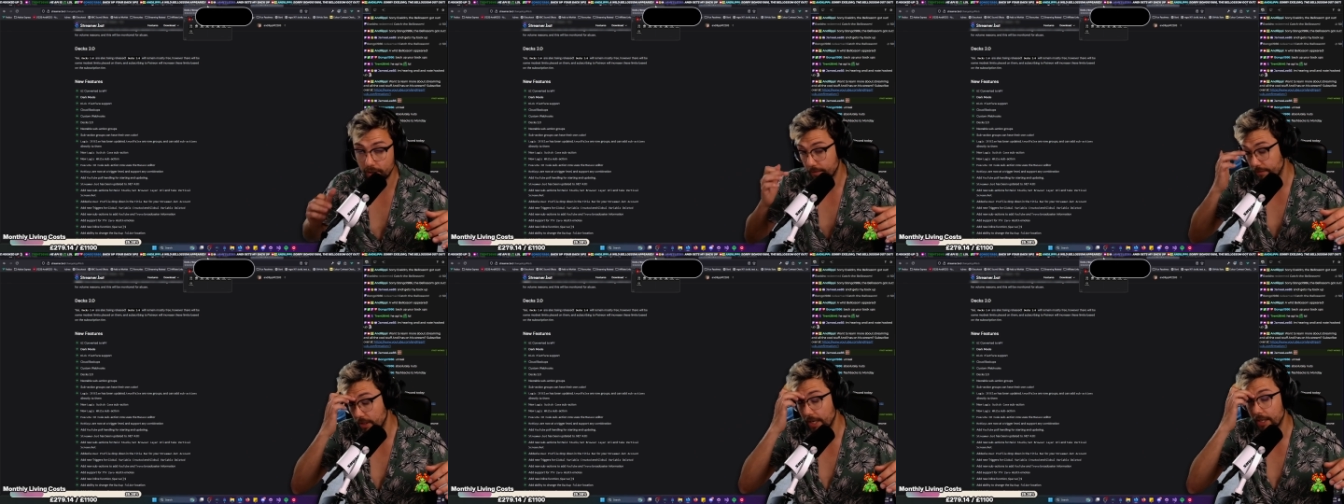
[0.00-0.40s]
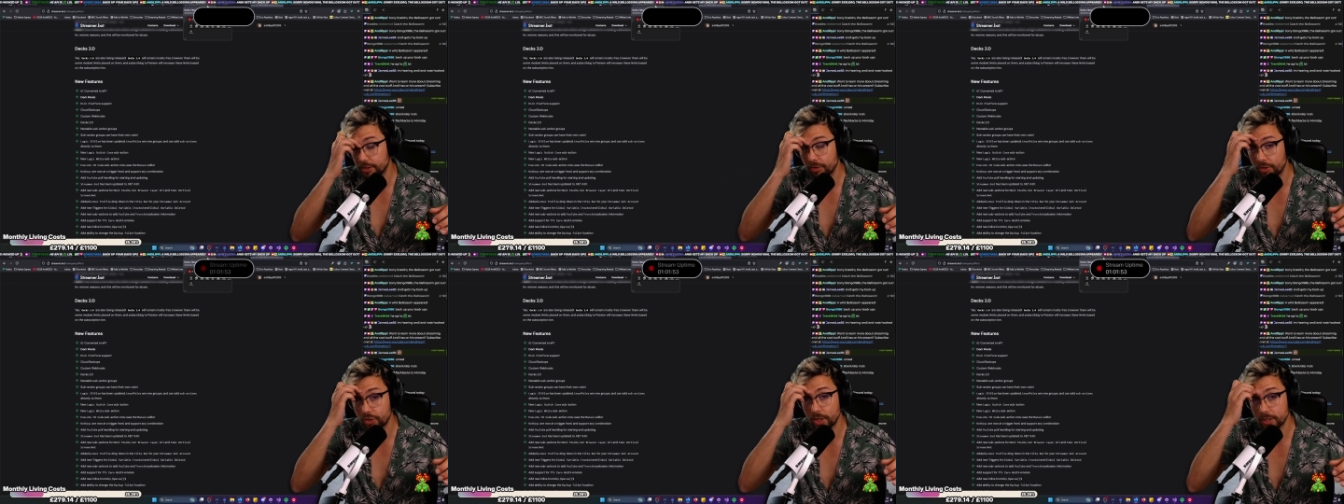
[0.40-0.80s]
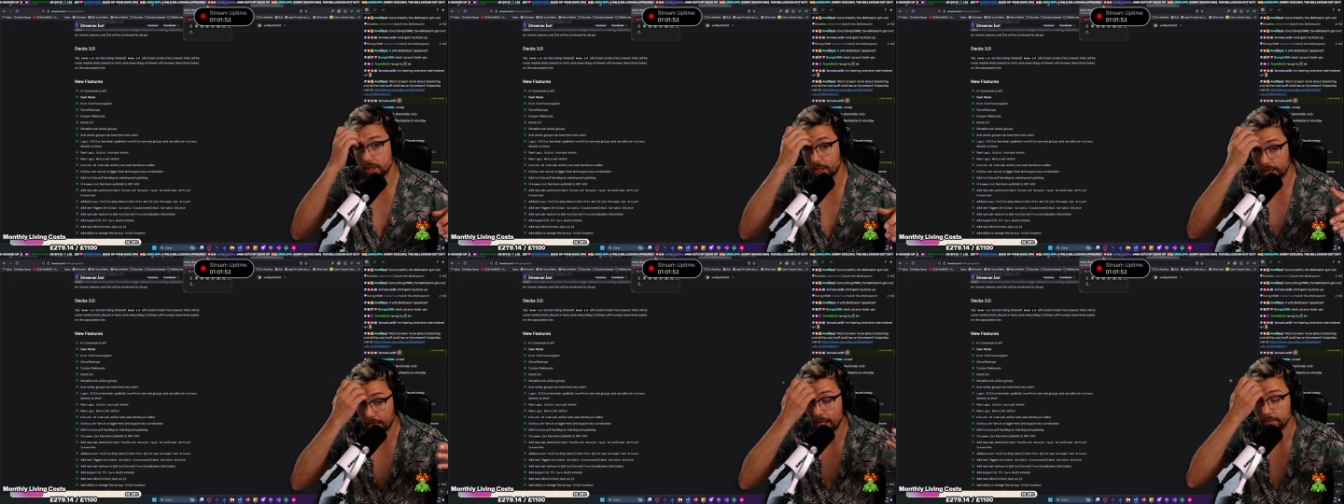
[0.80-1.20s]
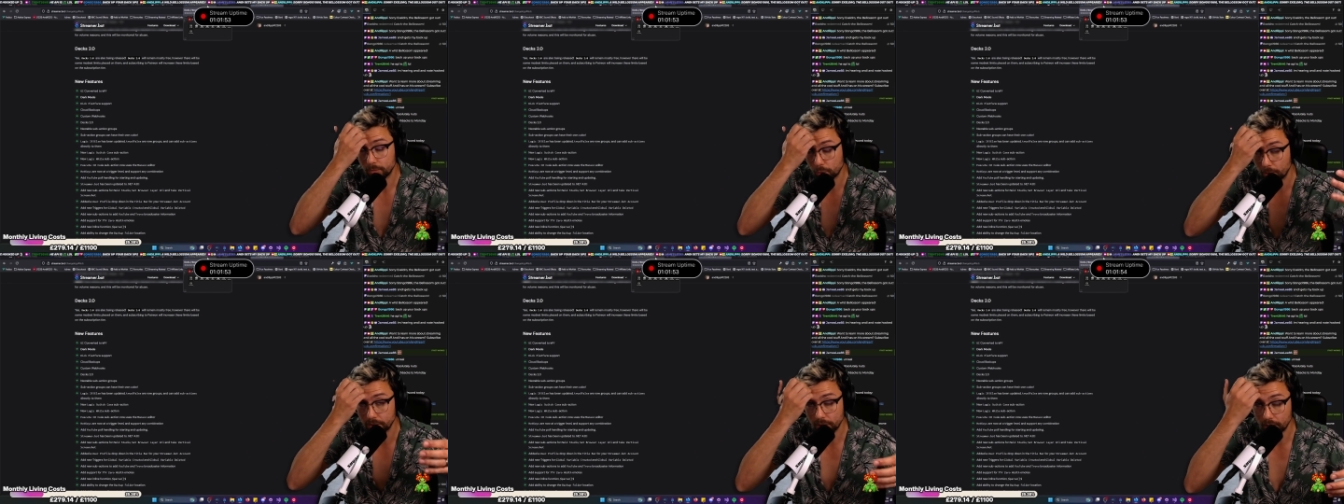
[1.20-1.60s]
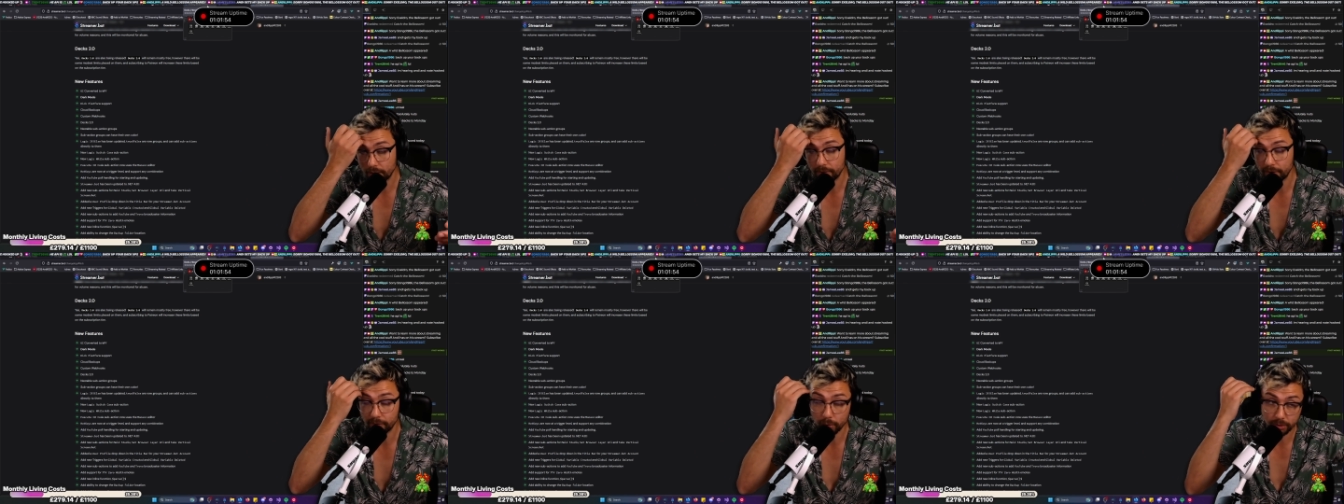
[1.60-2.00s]
If you guys are interested in that,
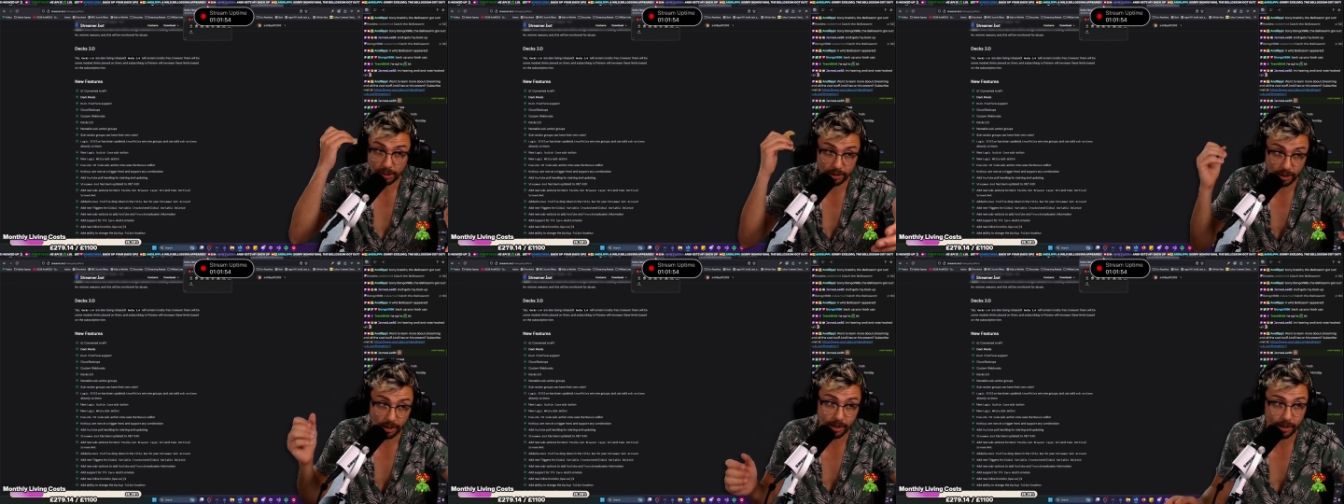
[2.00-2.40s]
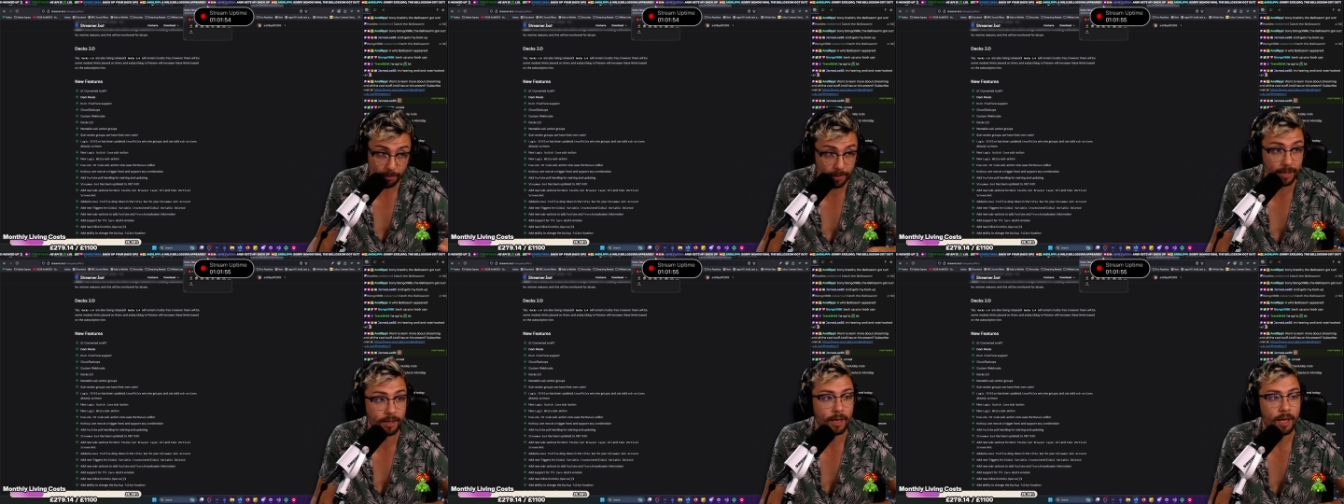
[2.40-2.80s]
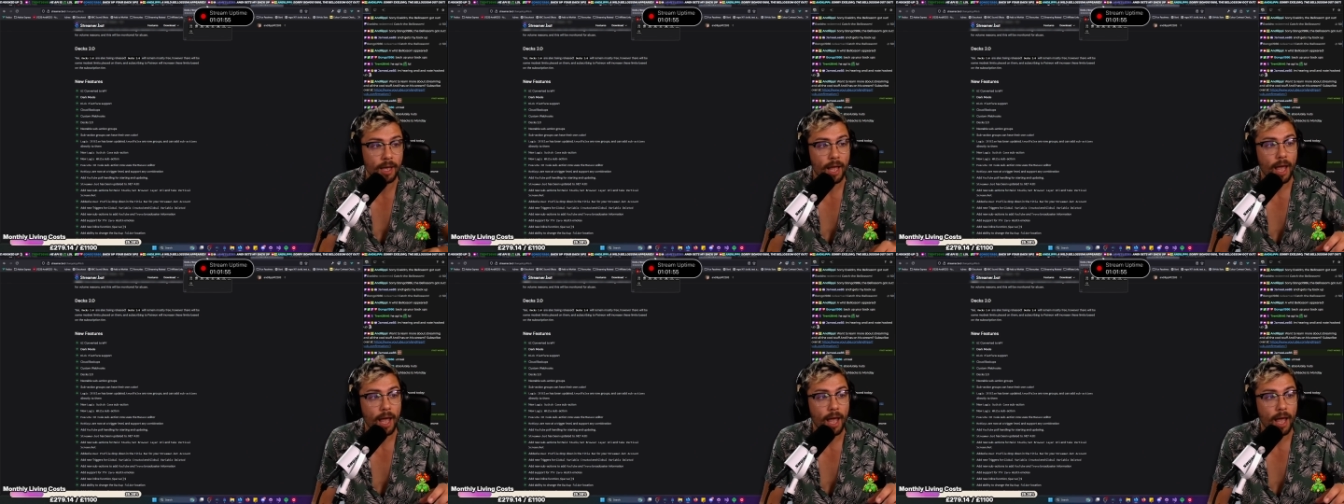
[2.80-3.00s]
twitch.tv/Andilippi.